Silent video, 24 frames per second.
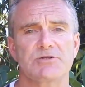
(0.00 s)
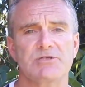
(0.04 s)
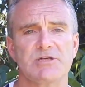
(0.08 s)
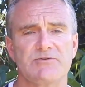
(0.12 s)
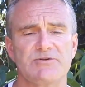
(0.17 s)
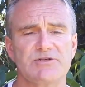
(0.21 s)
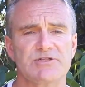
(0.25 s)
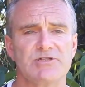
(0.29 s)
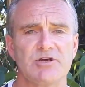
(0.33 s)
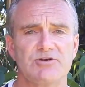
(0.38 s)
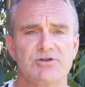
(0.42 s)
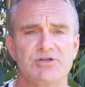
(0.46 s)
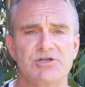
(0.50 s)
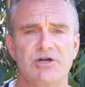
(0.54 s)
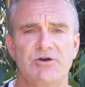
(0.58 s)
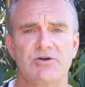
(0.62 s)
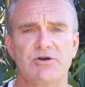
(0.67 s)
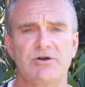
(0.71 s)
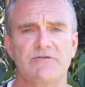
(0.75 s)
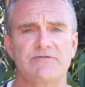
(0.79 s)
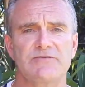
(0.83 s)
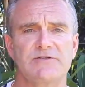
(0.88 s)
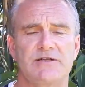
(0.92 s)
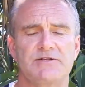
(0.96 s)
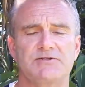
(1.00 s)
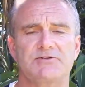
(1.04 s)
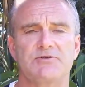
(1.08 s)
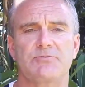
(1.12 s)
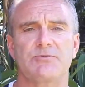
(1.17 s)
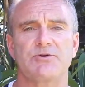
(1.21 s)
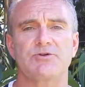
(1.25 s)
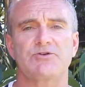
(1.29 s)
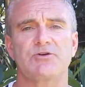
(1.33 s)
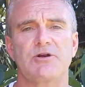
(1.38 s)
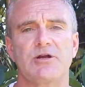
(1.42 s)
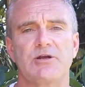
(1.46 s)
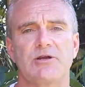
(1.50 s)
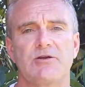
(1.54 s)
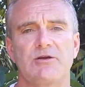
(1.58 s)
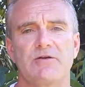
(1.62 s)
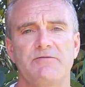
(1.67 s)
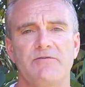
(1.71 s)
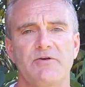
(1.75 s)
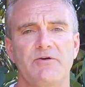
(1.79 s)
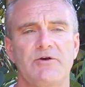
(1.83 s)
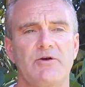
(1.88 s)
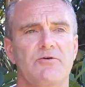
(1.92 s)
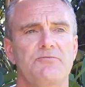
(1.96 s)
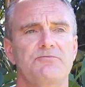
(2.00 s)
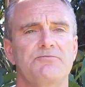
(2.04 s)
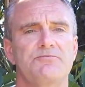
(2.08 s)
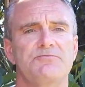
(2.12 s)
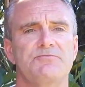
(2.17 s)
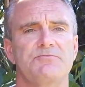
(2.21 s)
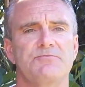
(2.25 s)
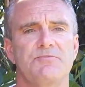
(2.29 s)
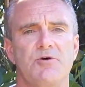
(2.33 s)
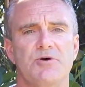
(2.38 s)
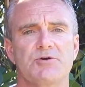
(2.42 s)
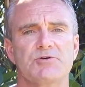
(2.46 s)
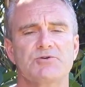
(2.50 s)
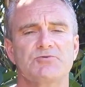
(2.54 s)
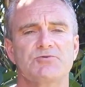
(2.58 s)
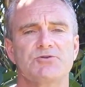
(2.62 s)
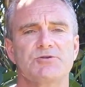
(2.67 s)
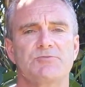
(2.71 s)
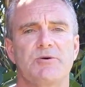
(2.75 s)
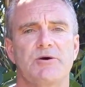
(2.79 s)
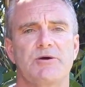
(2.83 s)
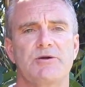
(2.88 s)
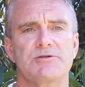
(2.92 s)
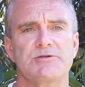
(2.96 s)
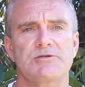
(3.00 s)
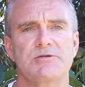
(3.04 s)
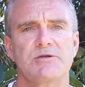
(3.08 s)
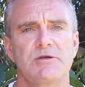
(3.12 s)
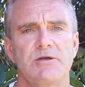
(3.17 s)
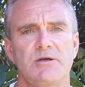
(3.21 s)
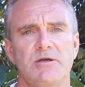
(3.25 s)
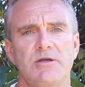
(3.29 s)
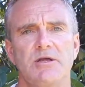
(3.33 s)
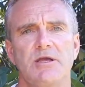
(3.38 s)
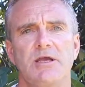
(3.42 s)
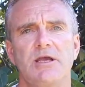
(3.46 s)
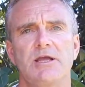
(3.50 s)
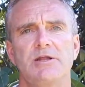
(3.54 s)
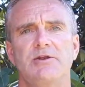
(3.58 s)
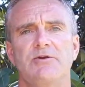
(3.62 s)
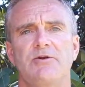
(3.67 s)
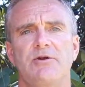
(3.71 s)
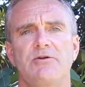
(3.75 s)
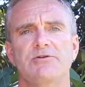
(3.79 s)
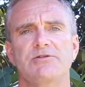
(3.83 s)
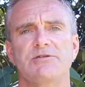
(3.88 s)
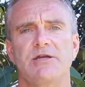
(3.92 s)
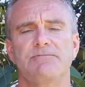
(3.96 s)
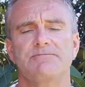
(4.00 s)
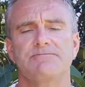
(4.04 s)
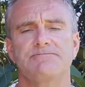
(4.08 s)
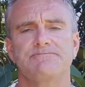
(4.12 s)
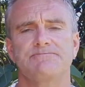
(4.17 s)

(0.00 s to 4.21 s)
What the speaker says: So there's no sharing of tents on the track. You have your own personal space in your own tent.